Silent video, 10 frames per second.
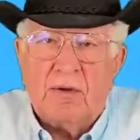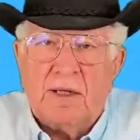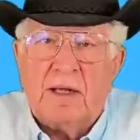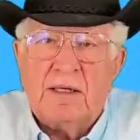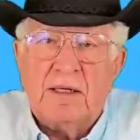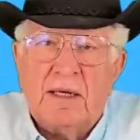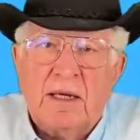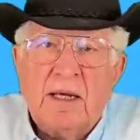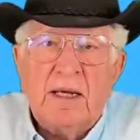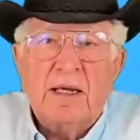than they
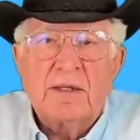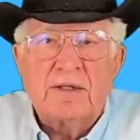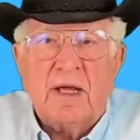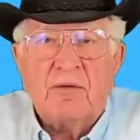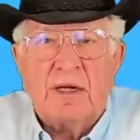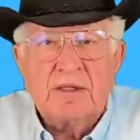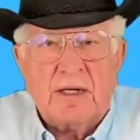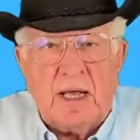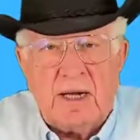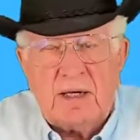did in the 70s
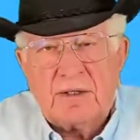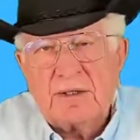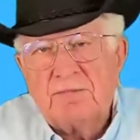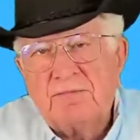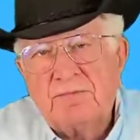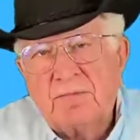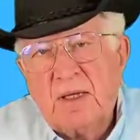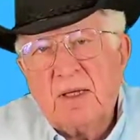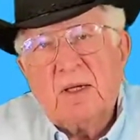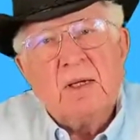and 80s.
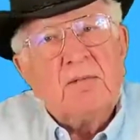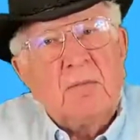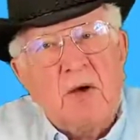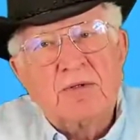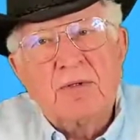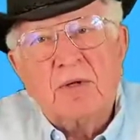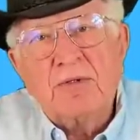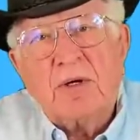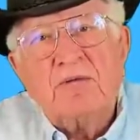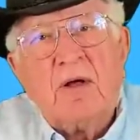Most
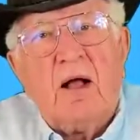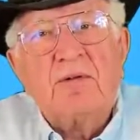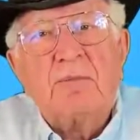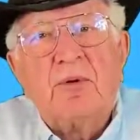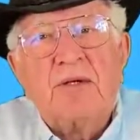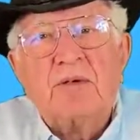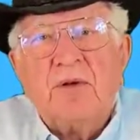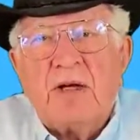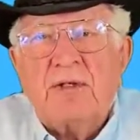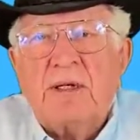zoos are involved in
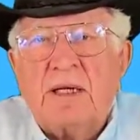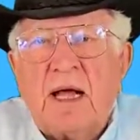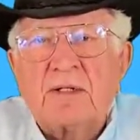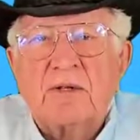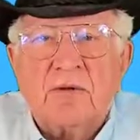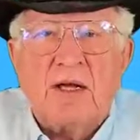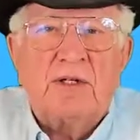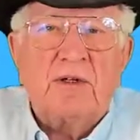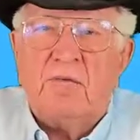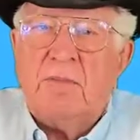preservation and
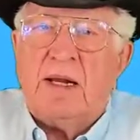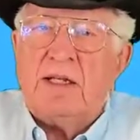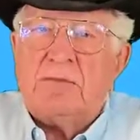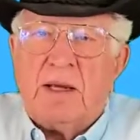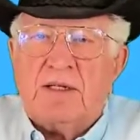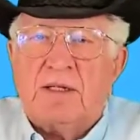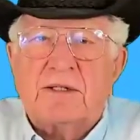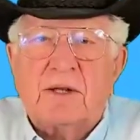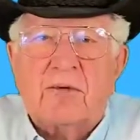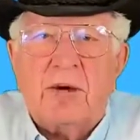conservation of many
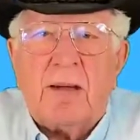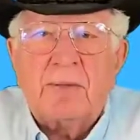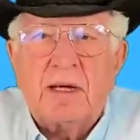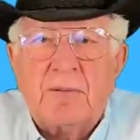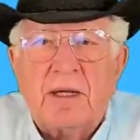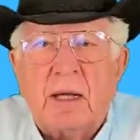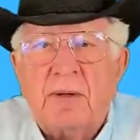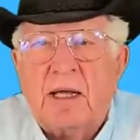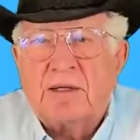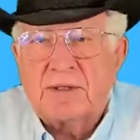species that are rapidly
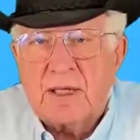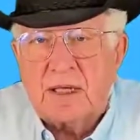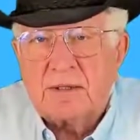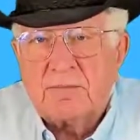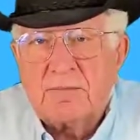becoming extinct.